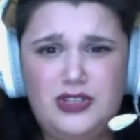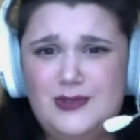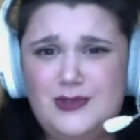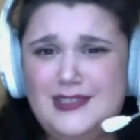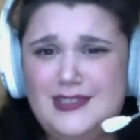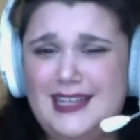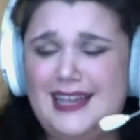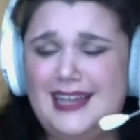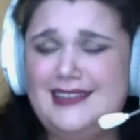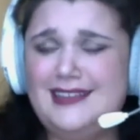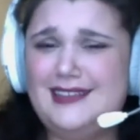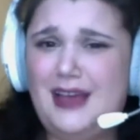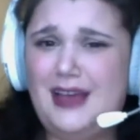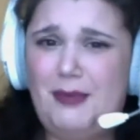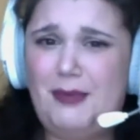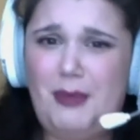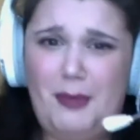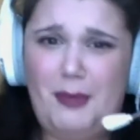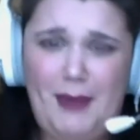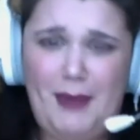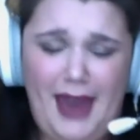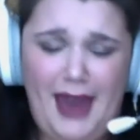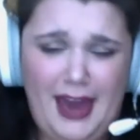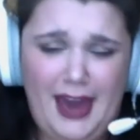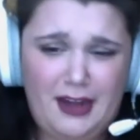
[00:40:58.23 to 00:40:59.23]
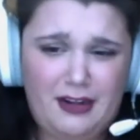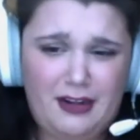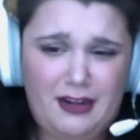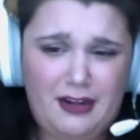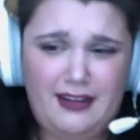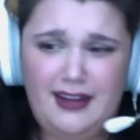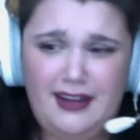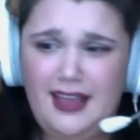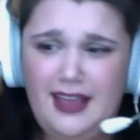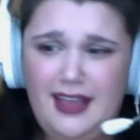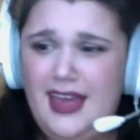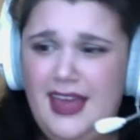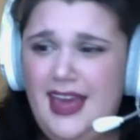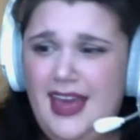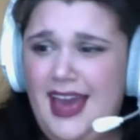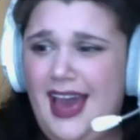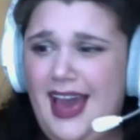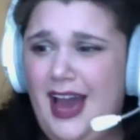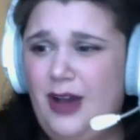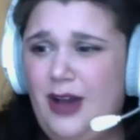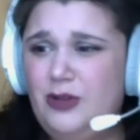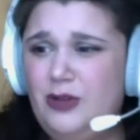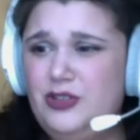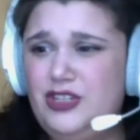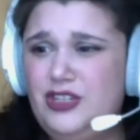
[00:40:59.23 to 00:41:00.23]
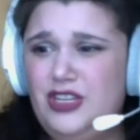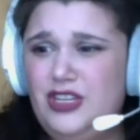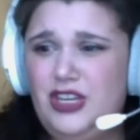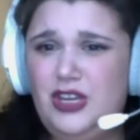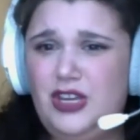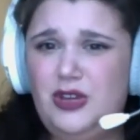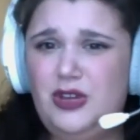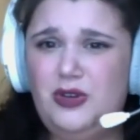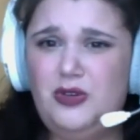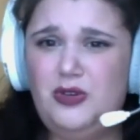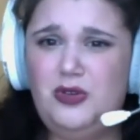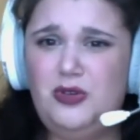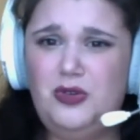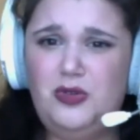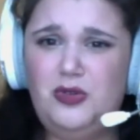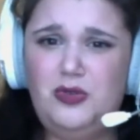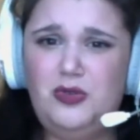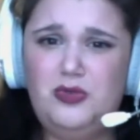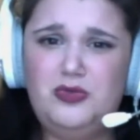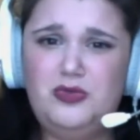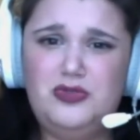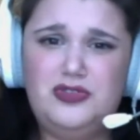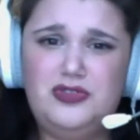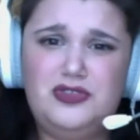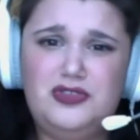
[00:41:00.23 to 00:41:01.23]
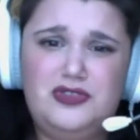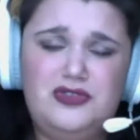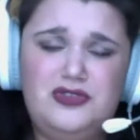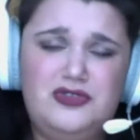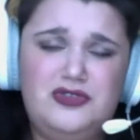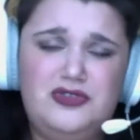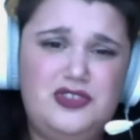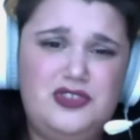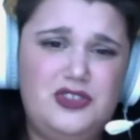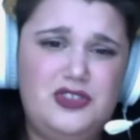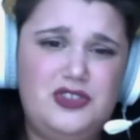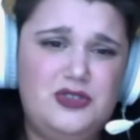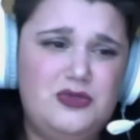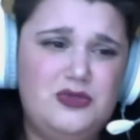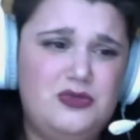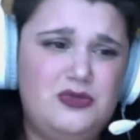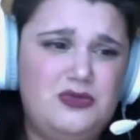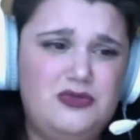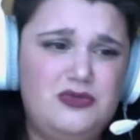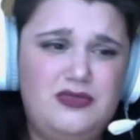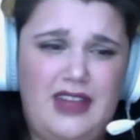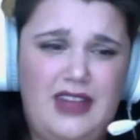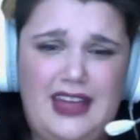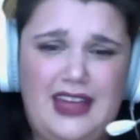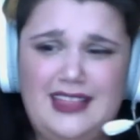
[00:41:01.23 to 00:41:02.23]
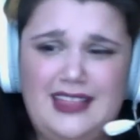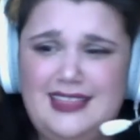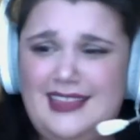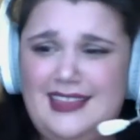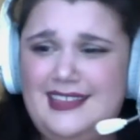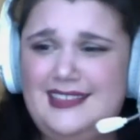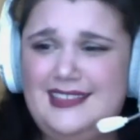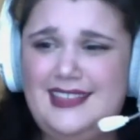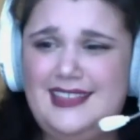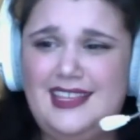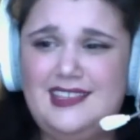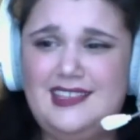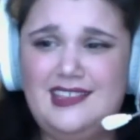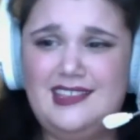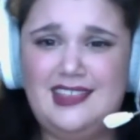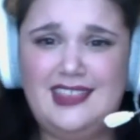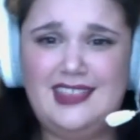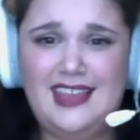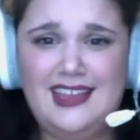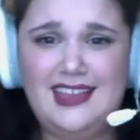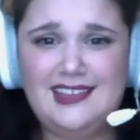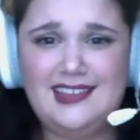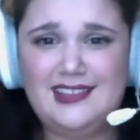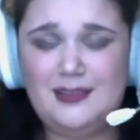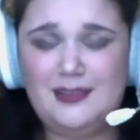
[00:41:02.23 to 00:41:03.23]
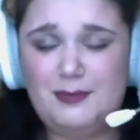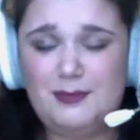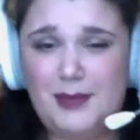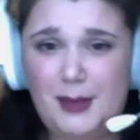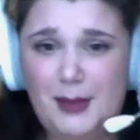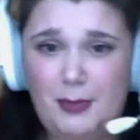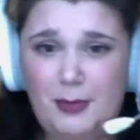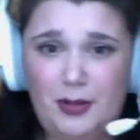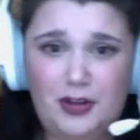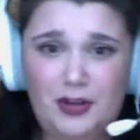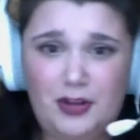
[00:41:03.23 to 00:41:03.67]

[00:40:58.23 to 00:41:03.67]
size up a pattern, how do you do like this and this, and people are